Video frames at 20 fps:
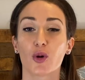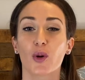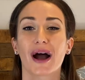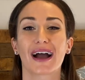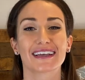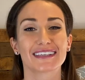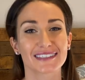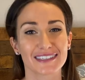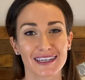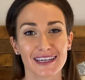I
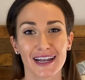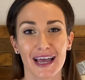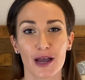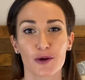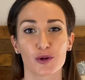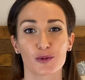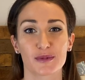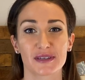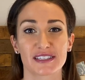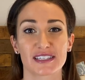said I
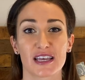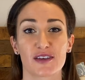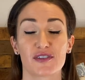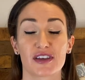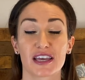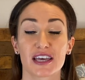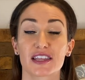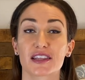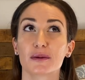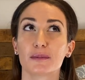would be
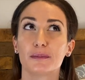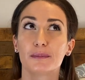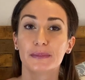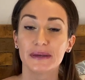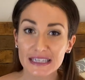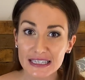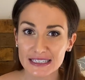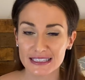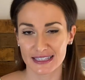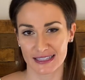saving the
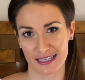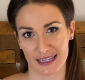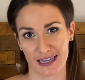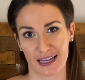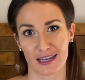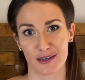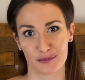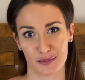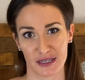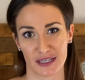biggest thing
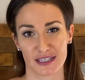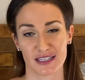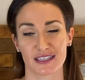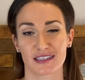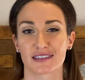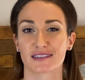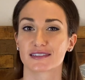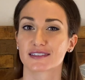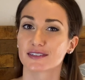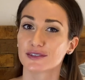I miss
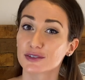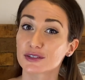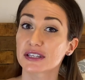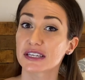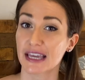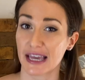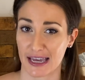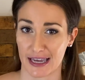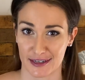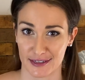until
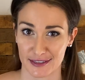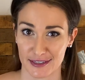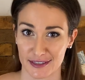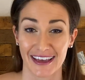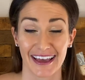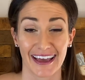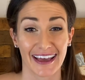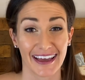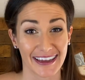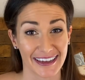the end,
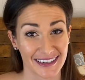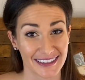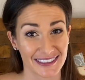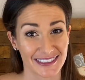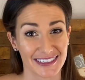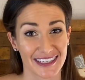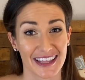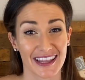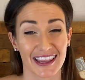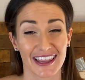and
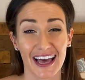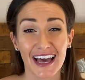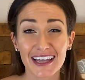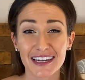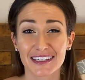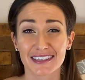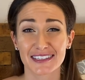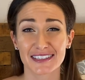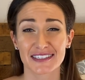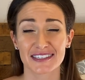that
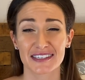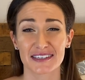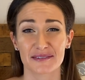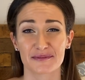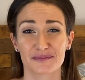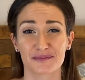is